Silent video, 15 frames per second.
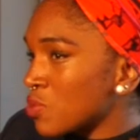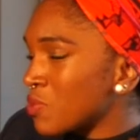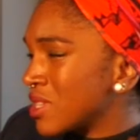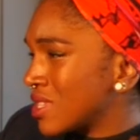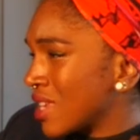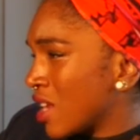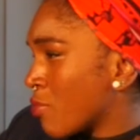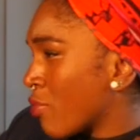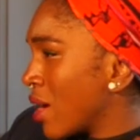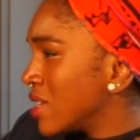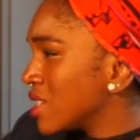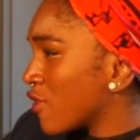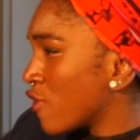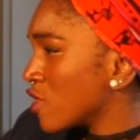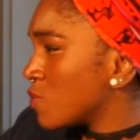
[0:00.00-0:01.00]
should be celebrating
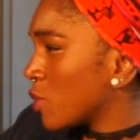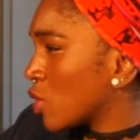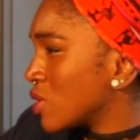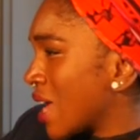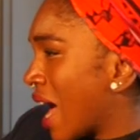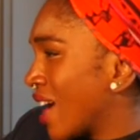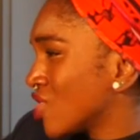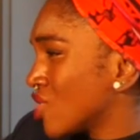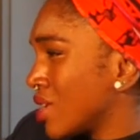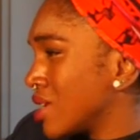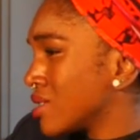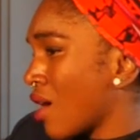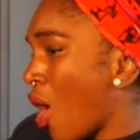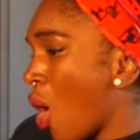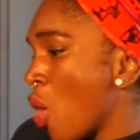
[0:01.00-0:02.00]
difference because actually
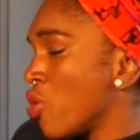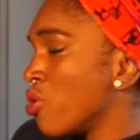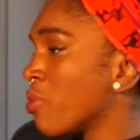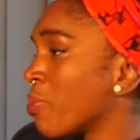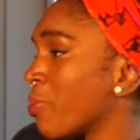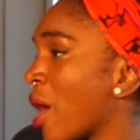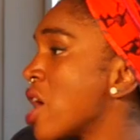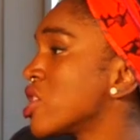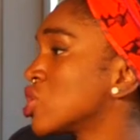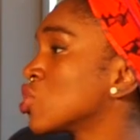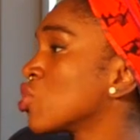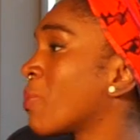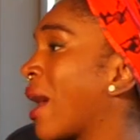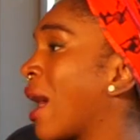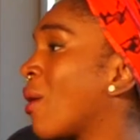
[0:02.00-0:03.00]
it's our own
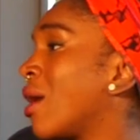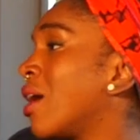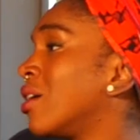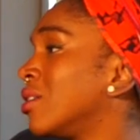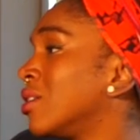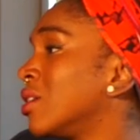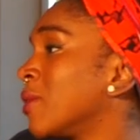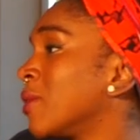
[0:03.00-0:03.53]
personal power.